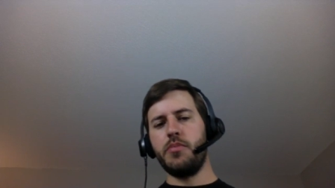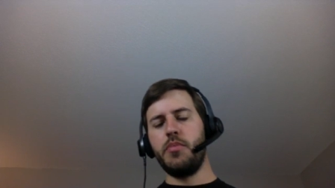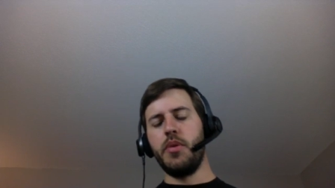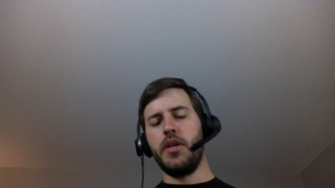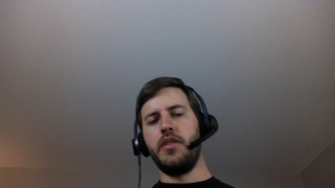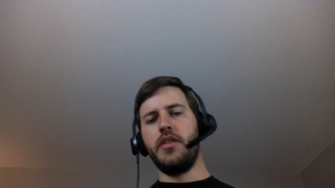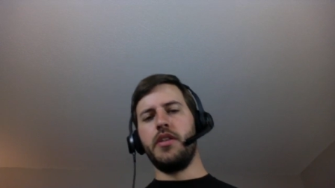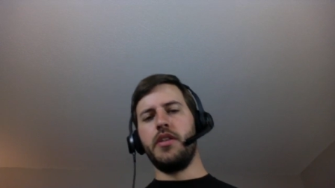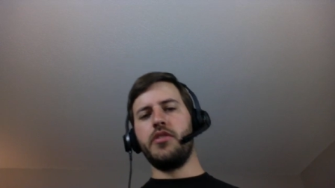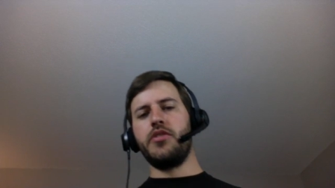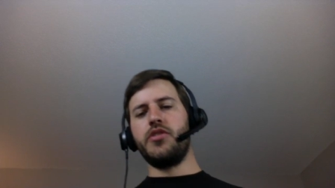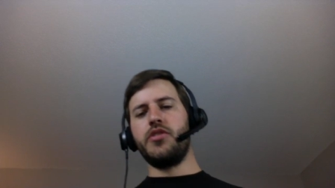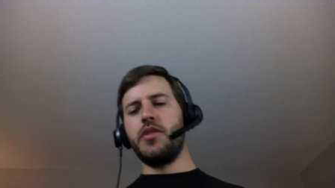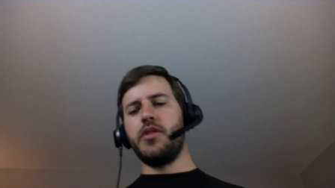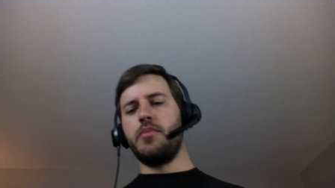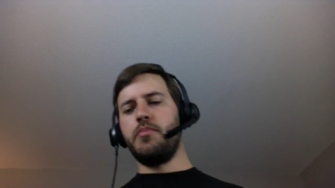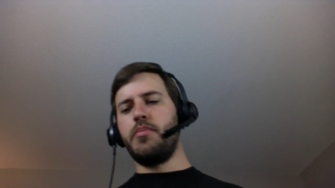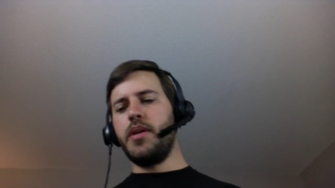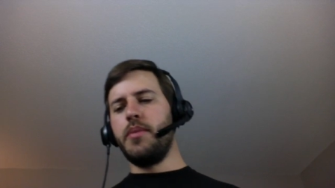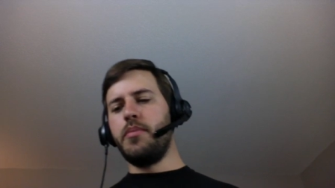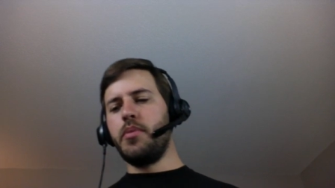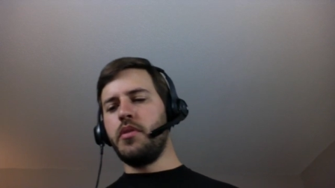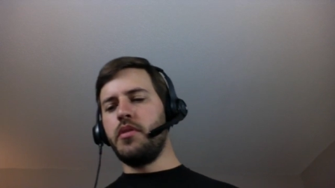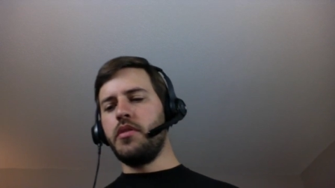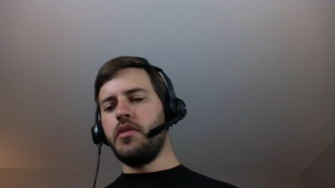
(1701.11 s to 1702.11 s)
but there's some
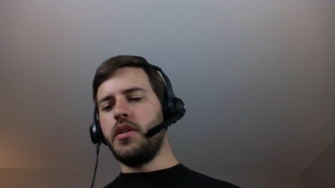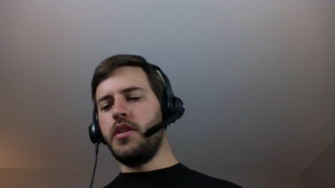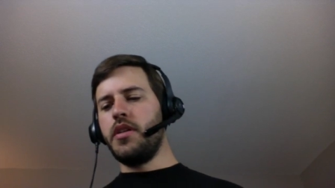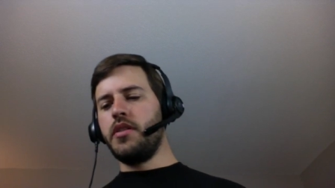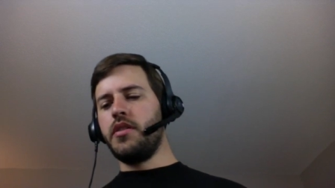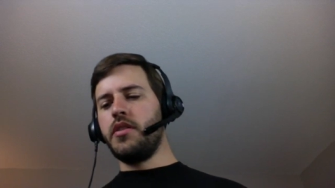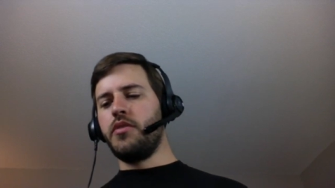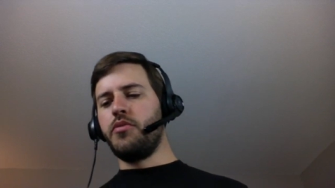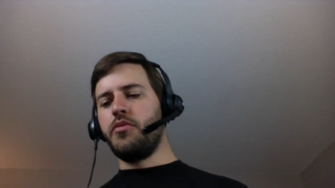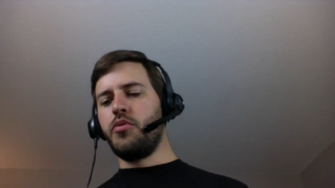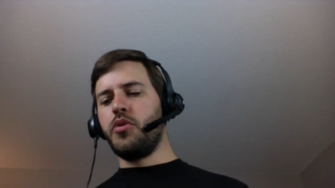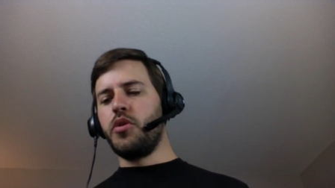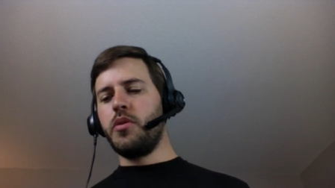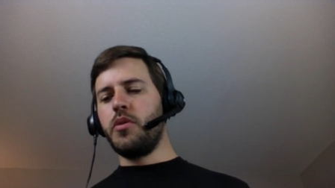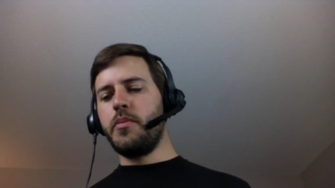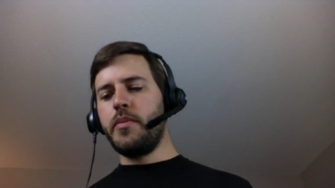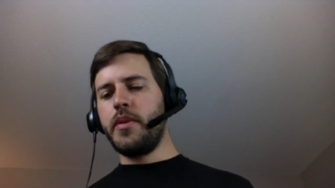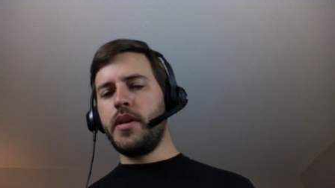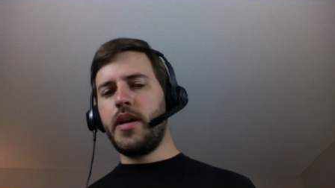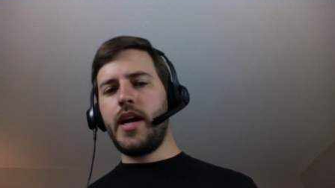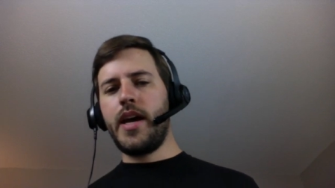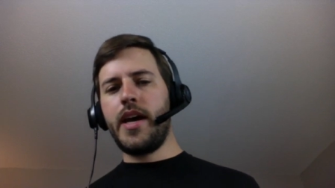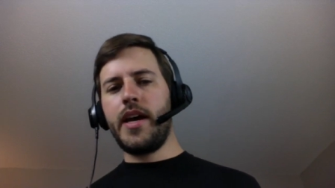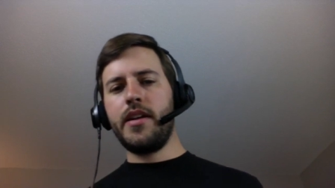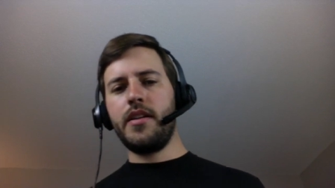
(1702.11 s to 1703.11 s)
people in the room
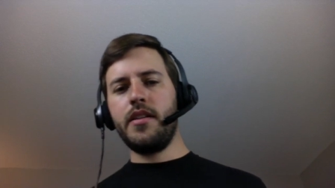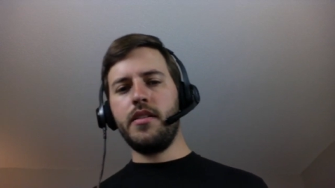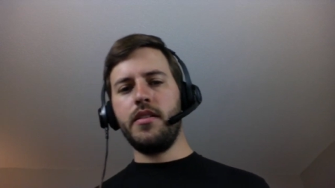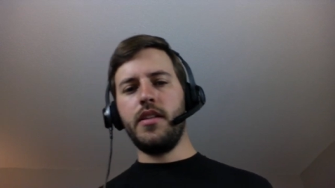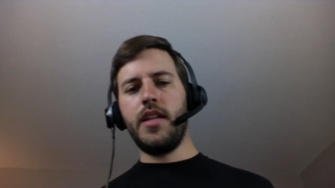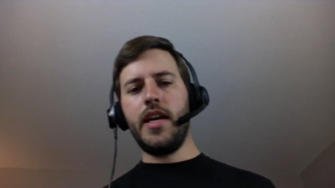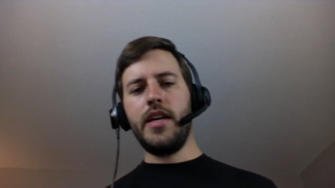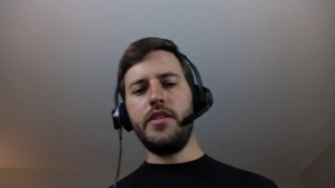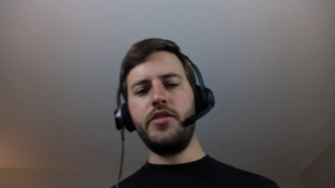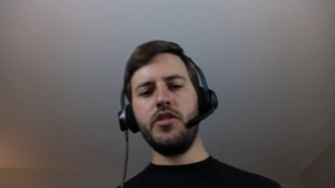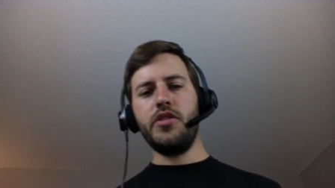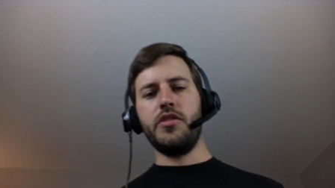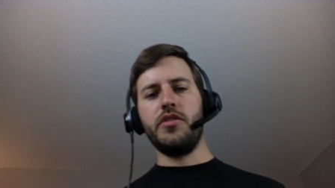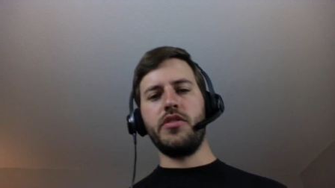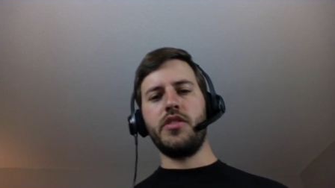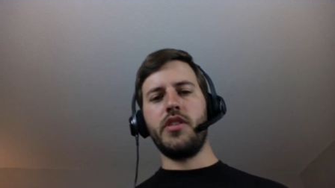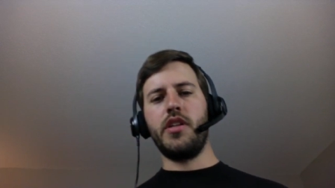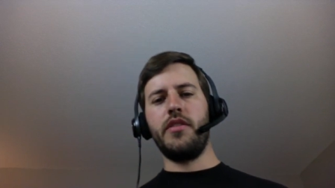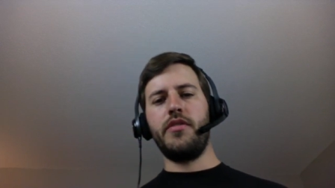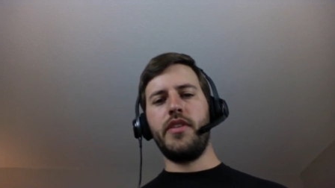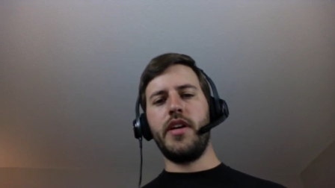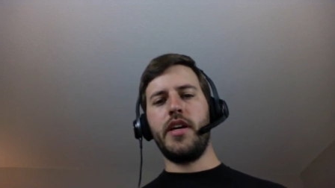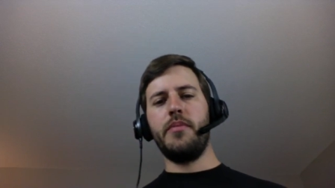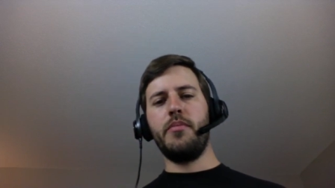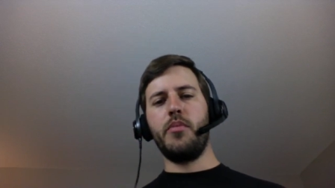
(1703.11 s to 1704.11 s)
at Legends that
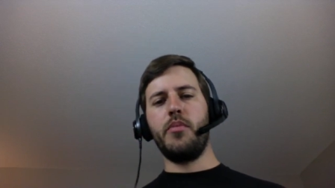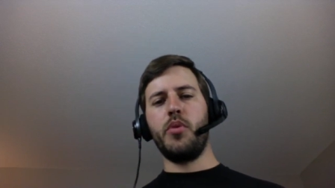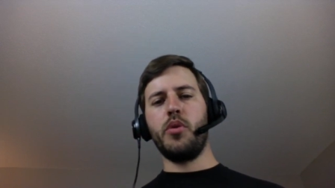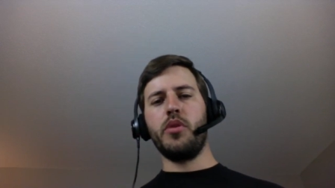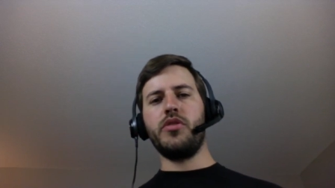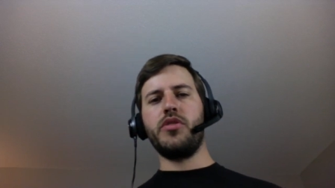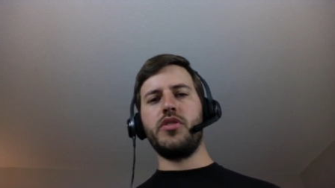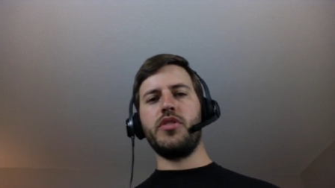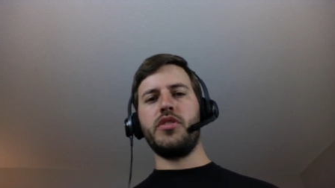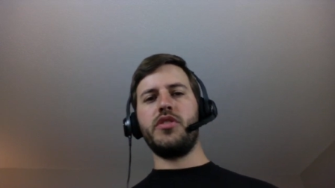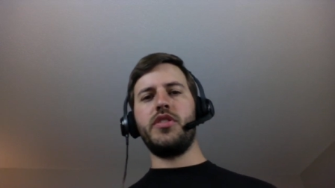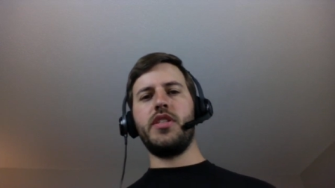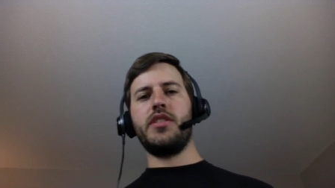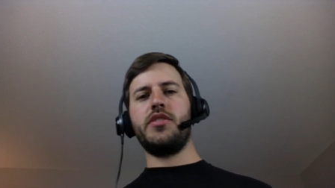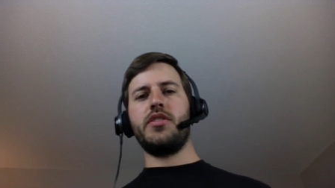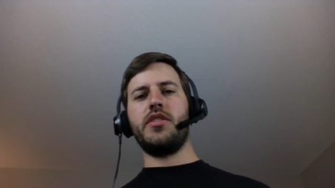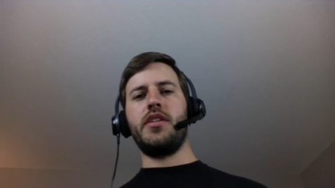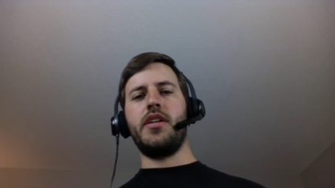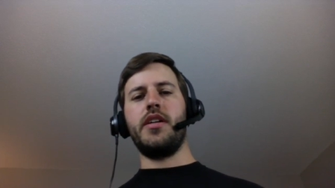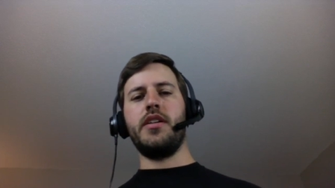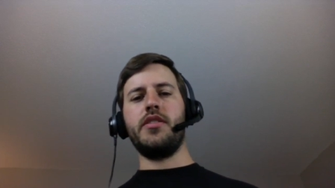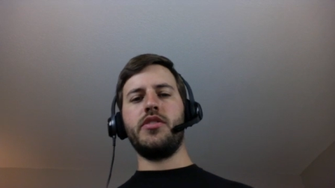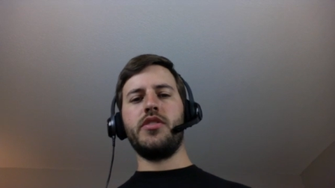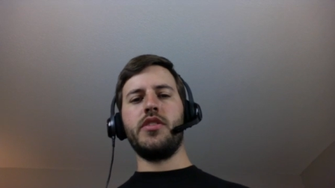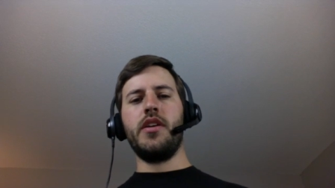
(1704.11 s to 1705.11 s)
have had more success than
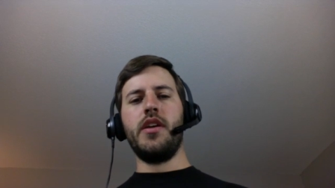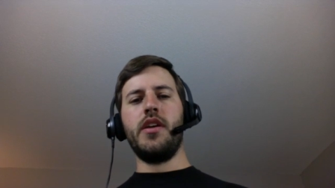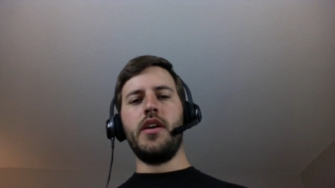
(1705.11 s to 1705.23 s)
us.